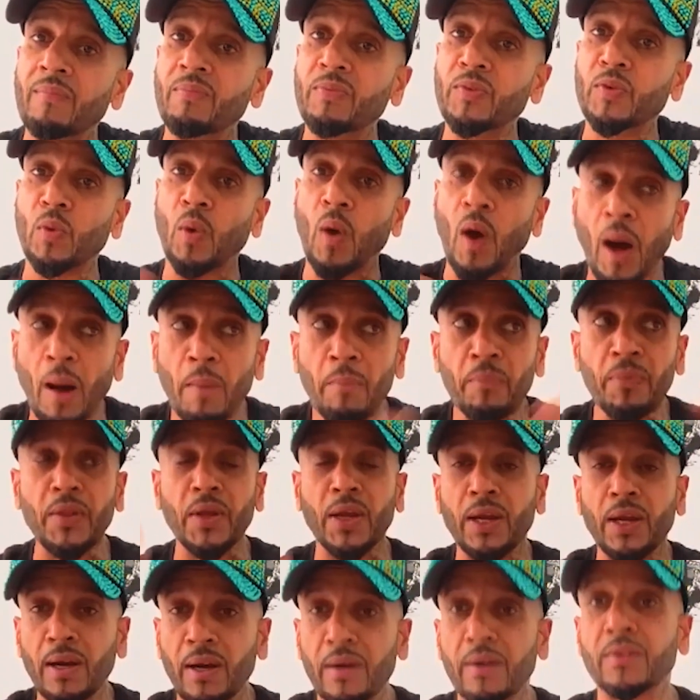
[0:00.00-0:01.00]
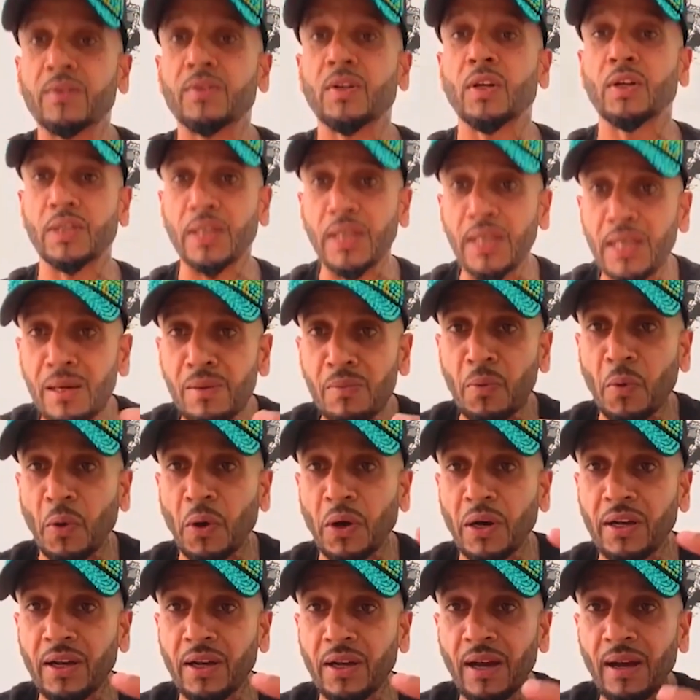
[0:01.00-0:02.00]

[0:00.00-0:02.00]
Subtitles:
So I'm there. It's a teamwork.